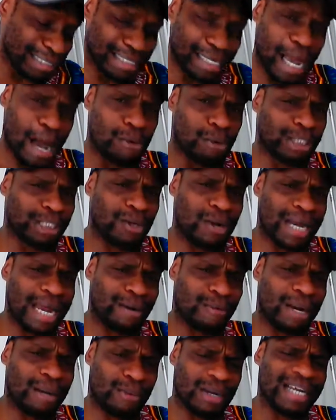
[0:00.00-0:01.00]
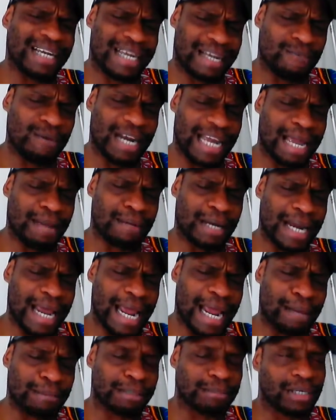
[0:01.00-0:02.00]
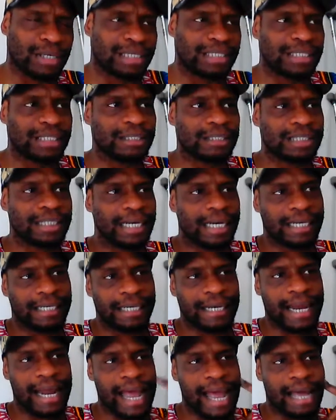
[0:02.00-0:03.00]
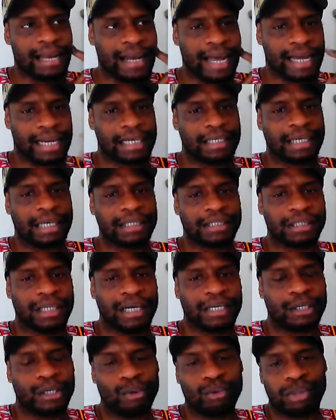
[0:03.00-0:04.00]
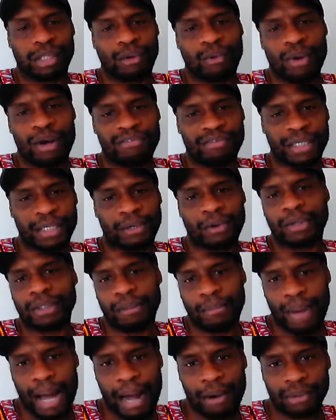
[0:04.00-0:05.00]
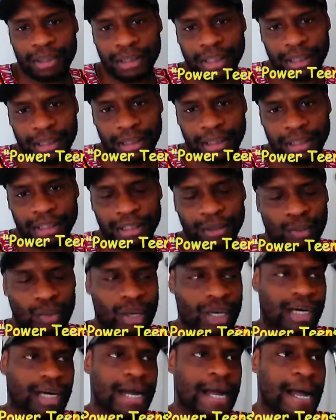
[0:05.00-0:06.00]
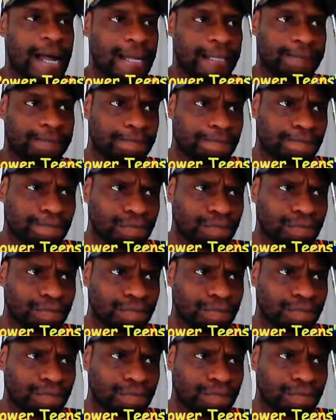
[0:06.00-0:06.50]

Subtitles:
Yeah, I wasn't all that great when it came to names, but you know what I'm saying? They had like a youth equivalent called the Power Teens and whatnot.